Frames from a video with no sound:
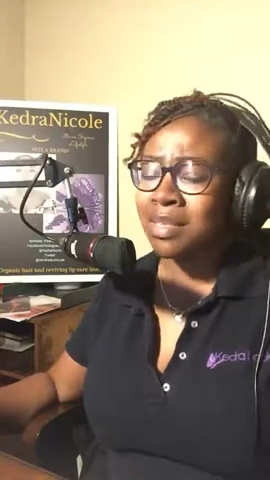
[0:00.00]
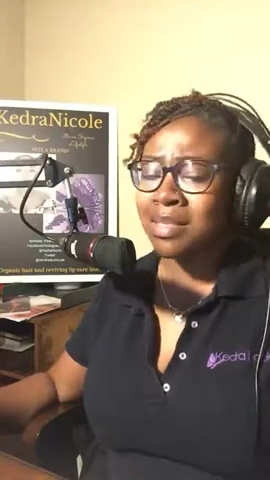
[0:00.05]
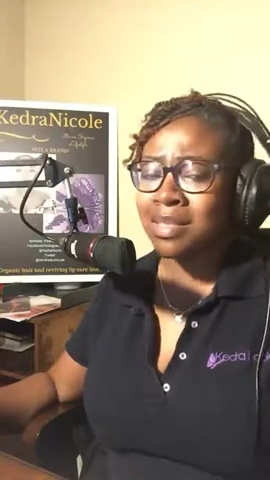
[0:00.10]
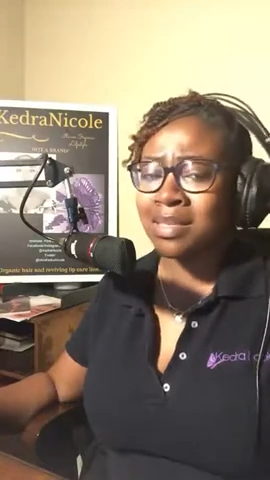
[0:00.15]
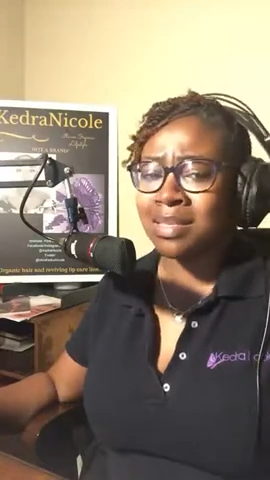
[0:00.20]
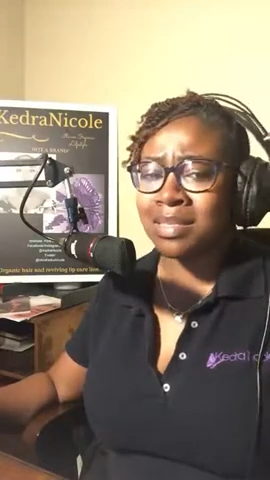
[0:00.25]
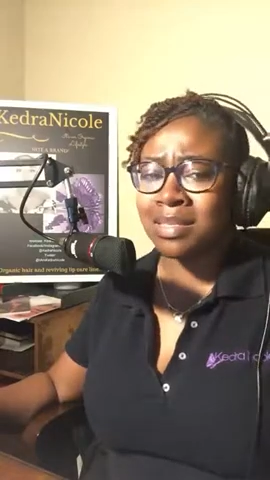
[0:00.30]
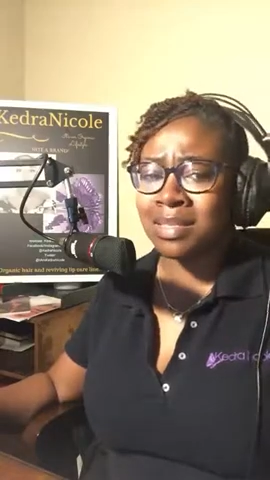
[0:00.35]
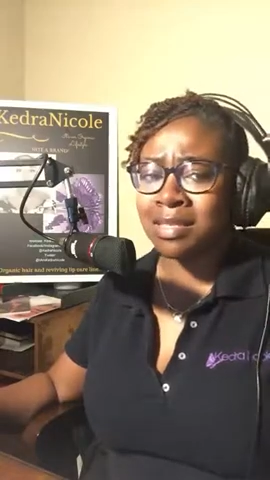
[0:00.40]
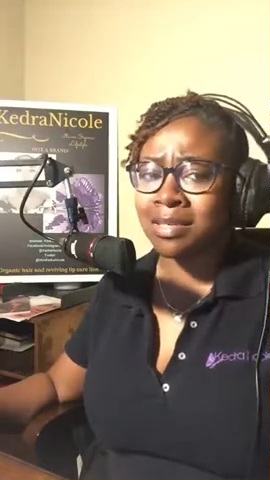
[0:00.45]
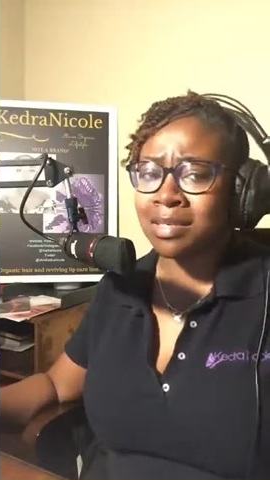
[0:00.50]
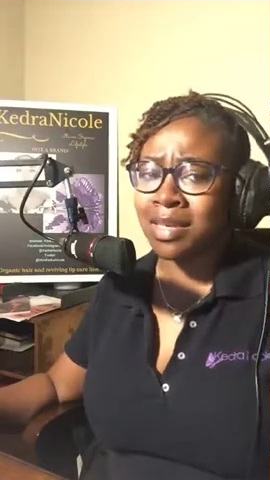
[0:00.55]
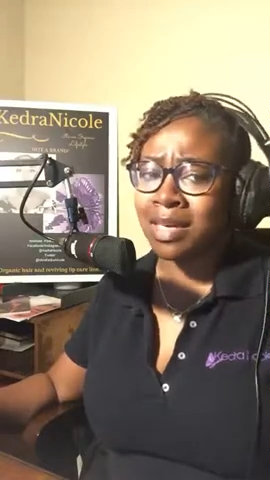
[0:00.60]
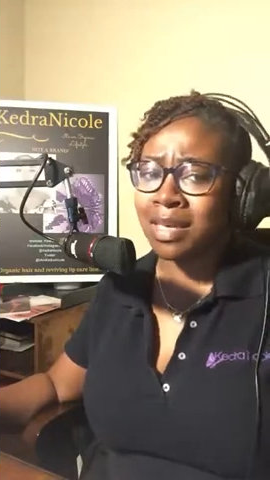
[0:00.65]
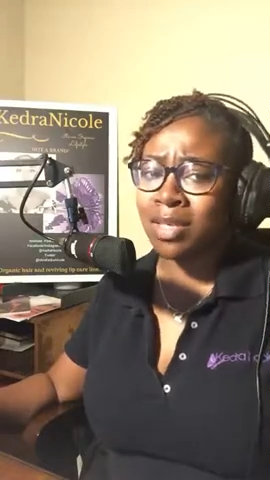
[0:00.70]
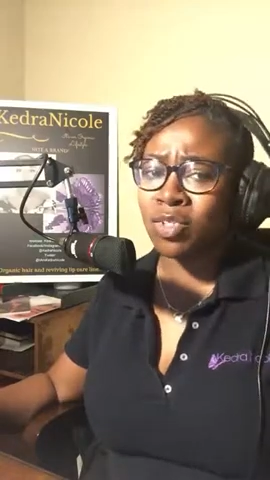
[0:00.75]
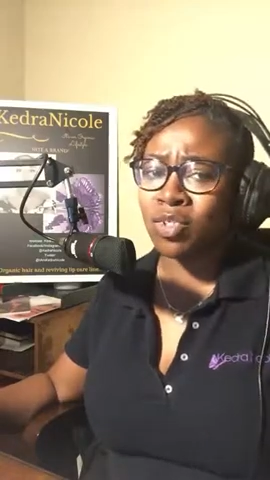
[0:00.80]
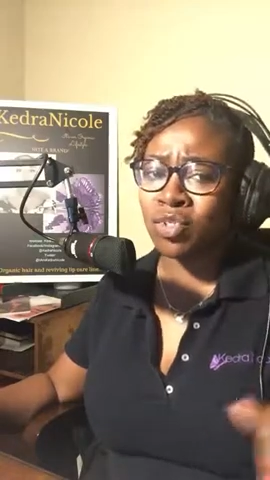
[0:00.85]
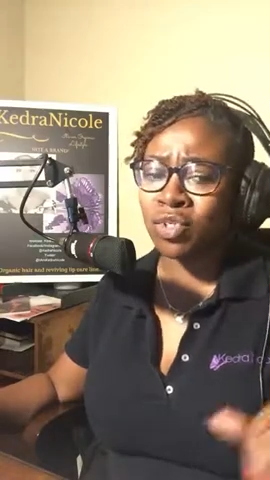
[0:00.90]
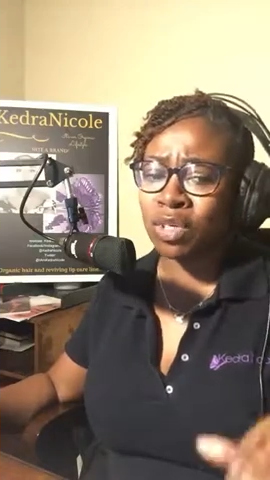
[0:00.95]
This Dear
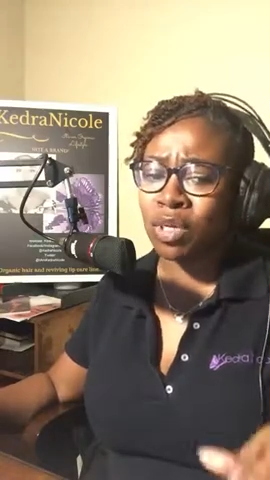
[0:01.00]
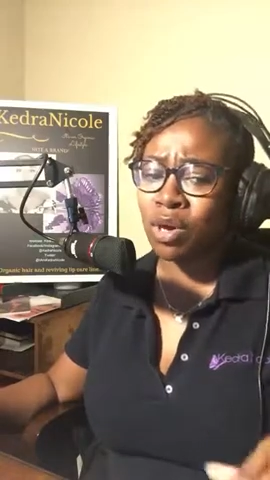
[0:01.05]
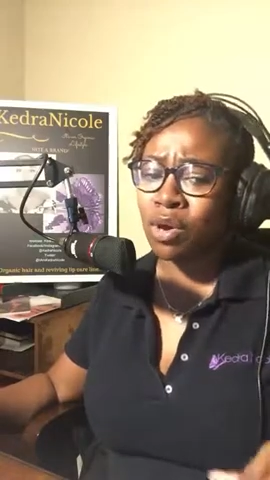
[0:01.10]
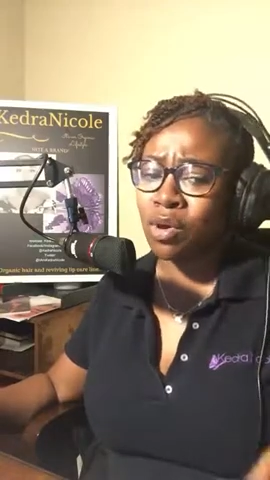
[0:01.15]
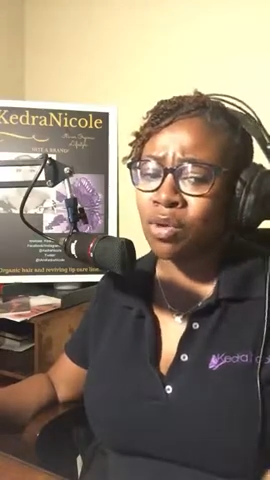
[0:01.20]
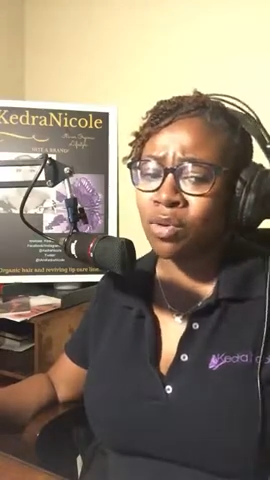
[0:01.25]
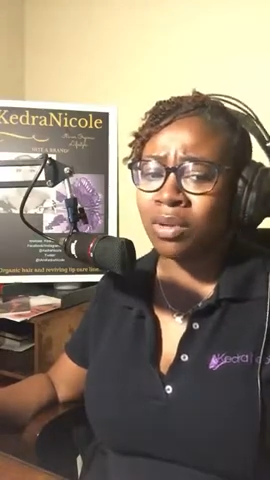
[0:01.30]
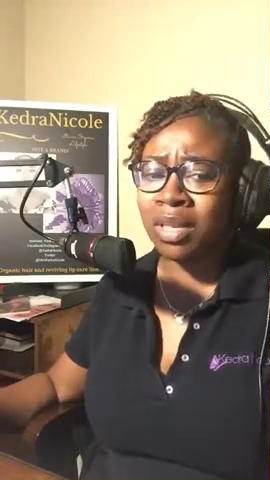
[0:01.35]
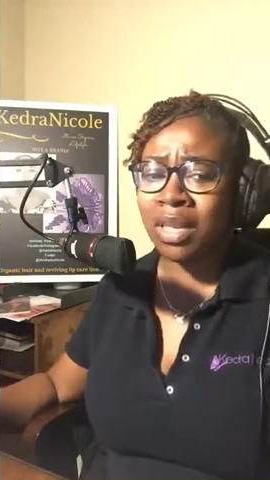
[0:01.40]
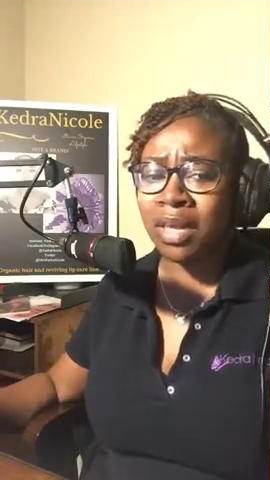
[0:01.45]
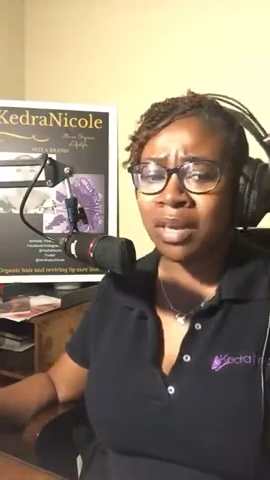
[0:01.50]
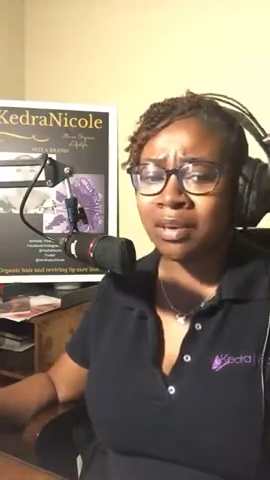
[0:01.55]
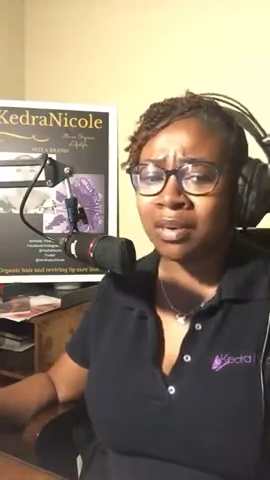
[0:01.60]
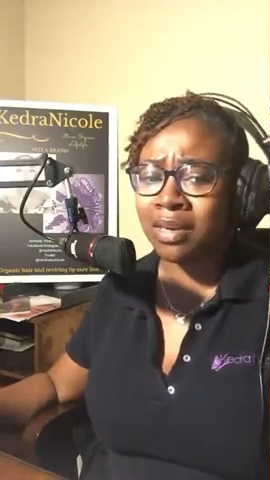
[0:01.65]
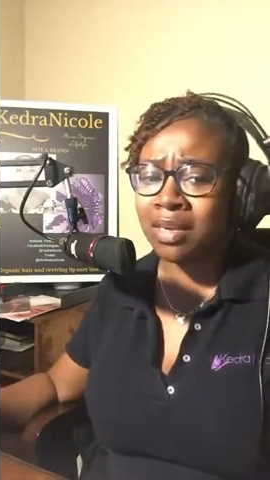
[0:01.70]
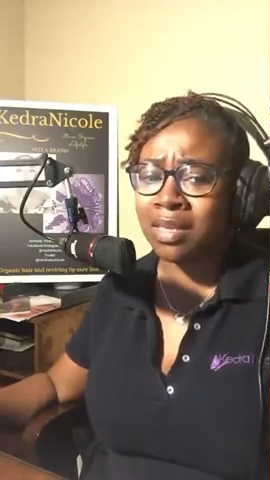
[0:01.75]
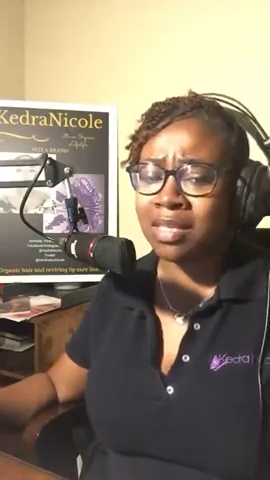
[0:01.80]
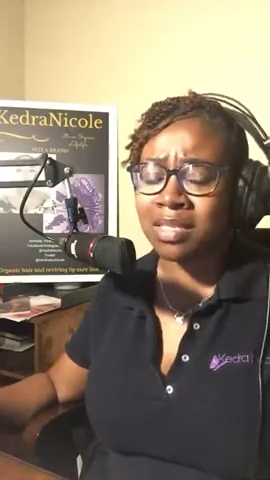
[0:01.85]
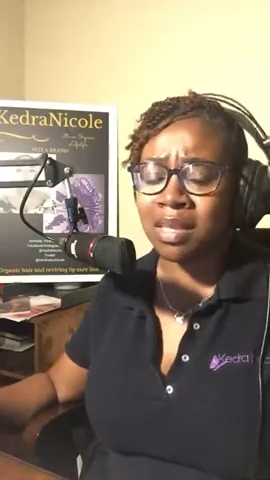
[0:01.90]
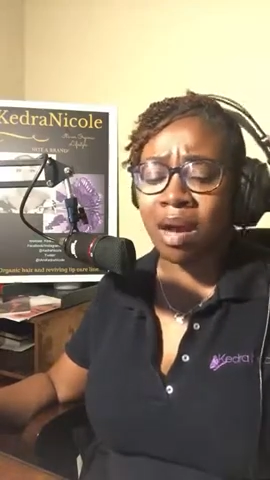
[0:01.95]
Keisha Nicole letter
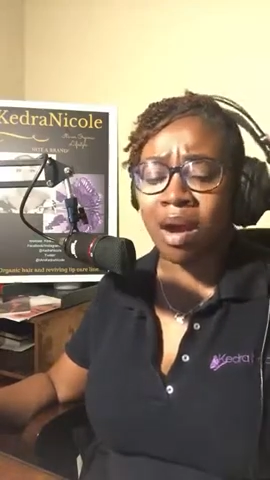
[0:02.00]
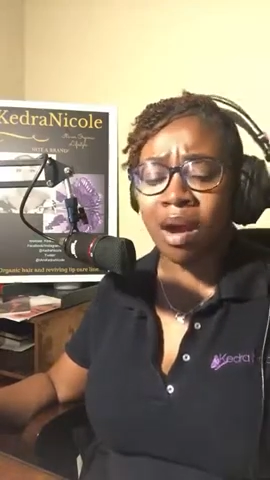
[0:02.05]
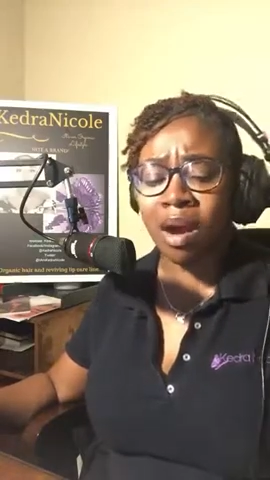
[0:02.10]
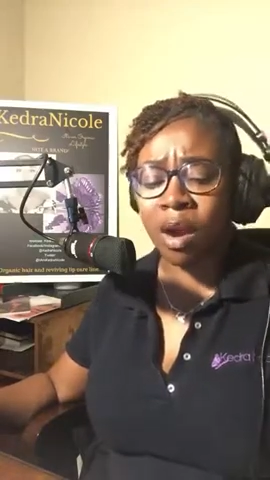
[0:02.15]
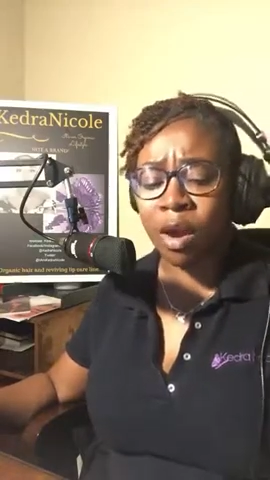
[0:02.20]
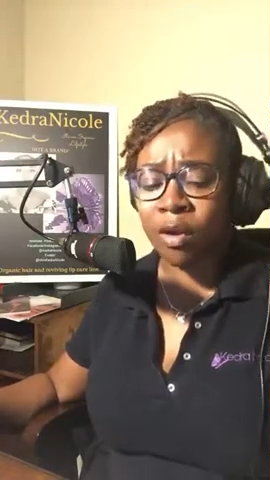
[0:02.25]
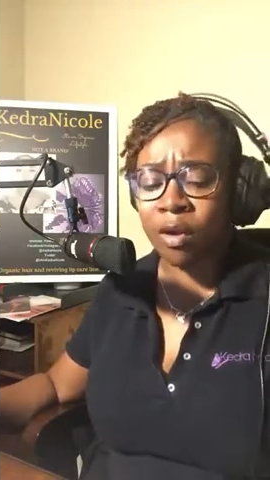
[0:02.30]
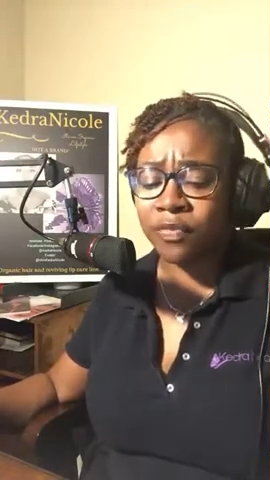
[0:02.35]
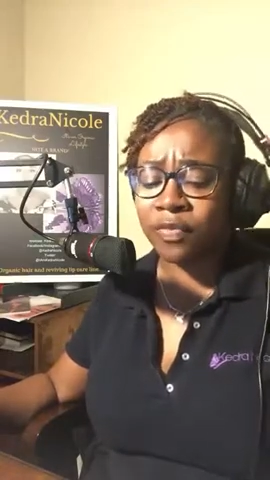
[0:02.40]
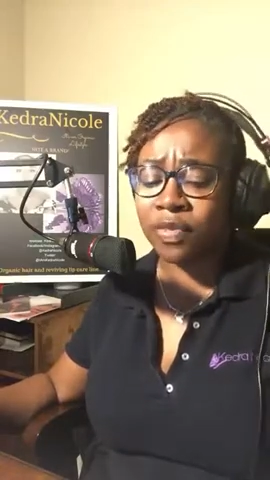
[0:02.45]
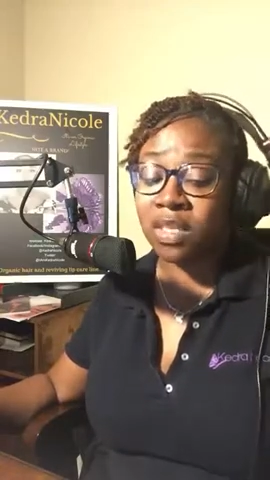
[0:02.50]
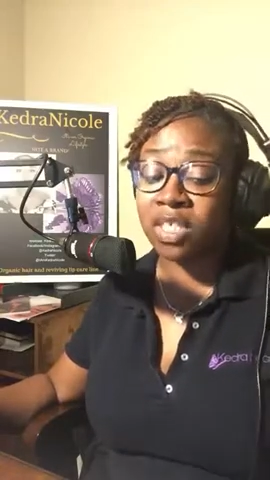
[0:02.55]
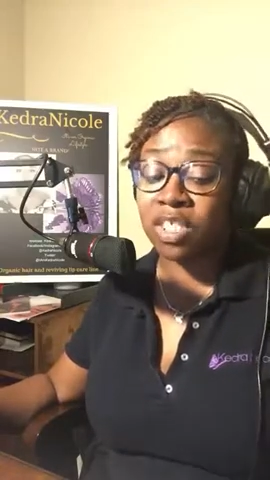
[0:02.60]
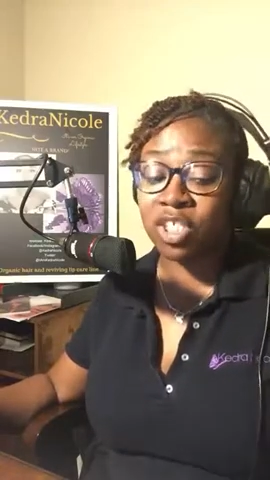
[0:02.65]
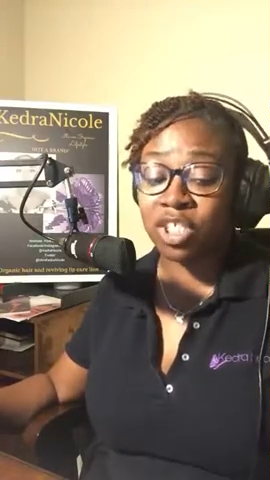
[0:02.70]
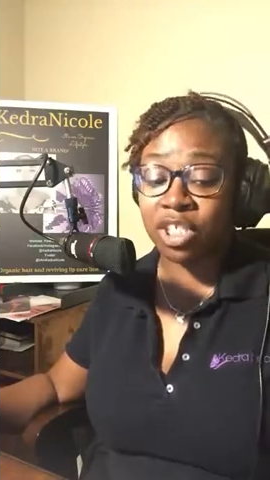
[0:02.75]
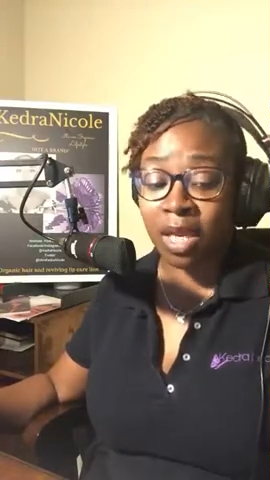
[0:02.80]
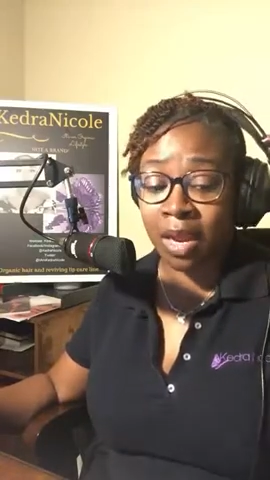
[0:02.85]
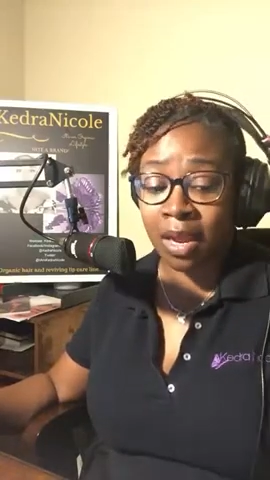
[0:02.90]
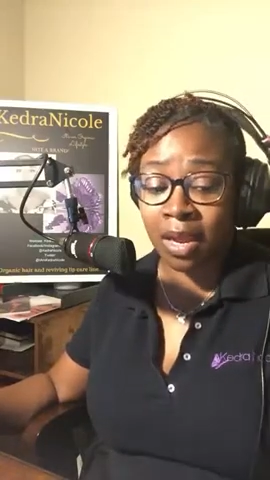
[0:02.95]
is off the
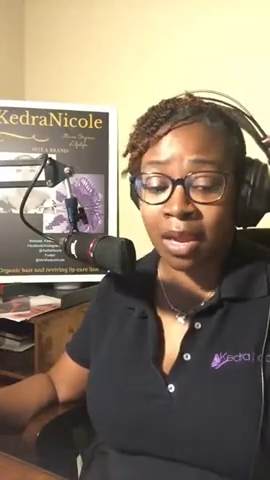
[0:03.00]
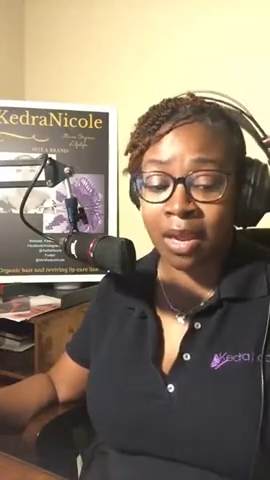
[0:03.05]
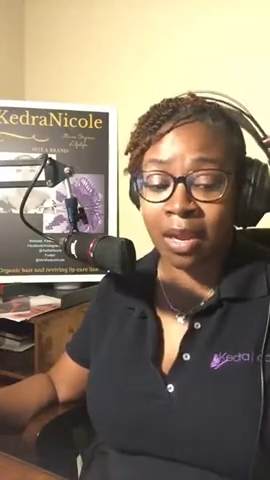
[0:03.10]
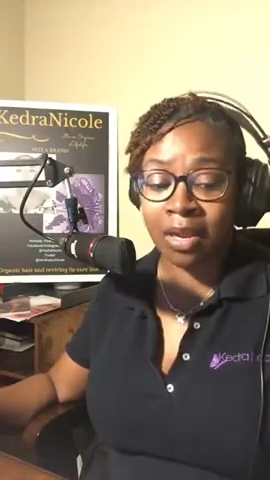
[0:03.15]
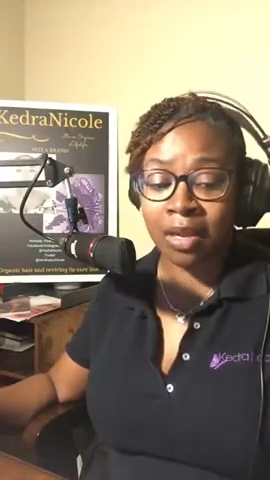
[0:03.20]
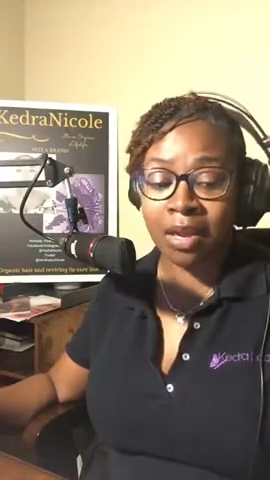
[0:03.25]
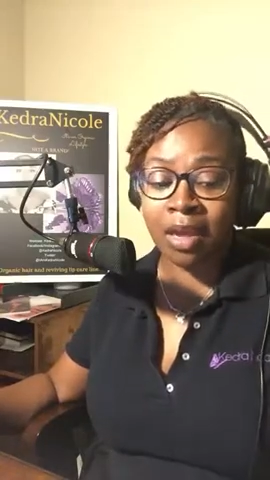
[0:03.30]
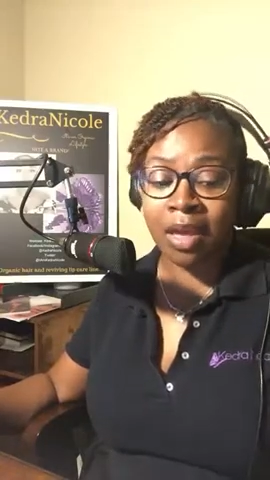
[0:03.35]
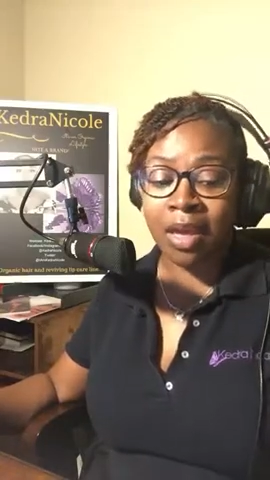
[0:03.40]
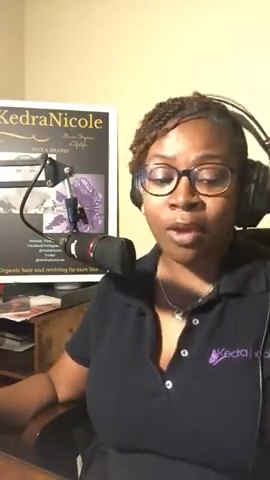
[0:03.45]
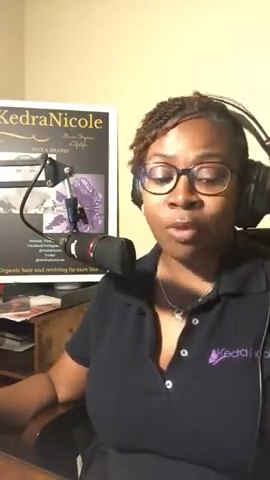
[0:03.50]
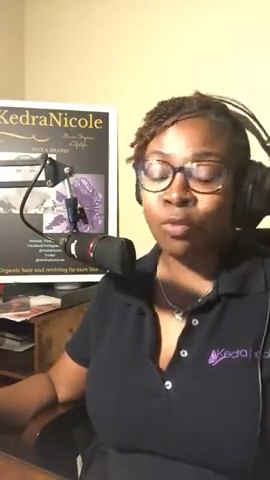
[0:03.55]
chain,